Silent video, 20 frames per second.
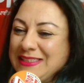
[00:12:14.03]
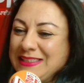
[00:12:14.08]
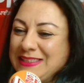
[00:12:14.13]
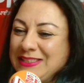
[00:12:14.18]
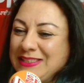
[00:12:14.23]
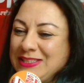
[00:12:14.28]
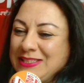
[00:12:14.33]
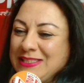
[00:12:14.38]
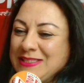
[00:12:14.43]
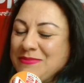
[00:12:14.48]
it
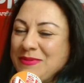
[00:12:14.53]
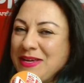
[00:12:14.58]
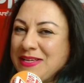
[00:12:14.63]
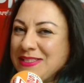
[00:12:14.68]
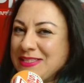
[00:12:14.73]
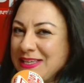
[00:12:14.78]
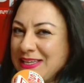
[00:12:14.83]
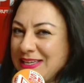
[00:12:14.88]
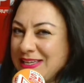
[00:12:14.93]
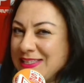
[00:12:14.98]
just
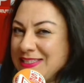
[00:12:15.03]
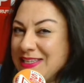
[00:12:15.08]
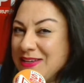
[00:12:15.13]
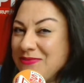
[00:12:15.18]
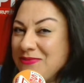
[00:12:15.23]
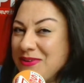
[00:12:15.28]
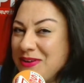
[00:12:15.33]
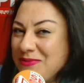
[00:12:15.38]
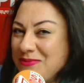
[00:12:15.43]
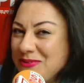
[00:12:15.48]
makes it easier
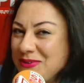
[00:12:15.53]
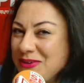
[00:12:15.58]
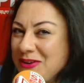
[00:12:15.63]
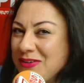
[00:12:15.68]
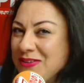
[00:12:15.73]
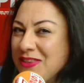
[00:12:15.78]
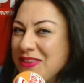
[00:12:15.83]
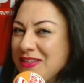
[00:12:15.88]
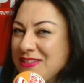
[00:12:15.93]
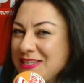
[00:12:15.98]
for everyone
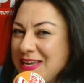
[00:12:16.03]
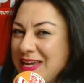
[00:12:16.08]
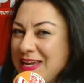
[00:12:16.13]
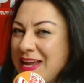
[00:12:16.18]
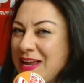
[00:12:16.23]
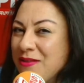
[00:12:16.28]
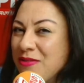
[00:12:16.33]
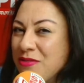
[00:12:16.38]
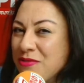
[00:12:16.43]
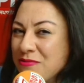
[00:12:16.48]
on the day,
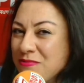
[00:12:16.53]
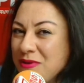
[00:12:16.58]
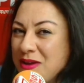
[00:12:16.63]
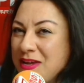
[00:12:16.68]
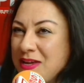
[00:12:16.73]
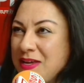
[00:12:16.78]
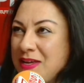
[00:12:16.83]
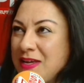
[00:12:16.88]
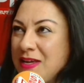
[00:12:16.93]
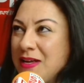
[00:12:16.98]
and
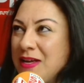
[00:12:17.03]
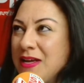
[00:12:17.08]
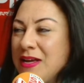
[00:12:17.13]
three,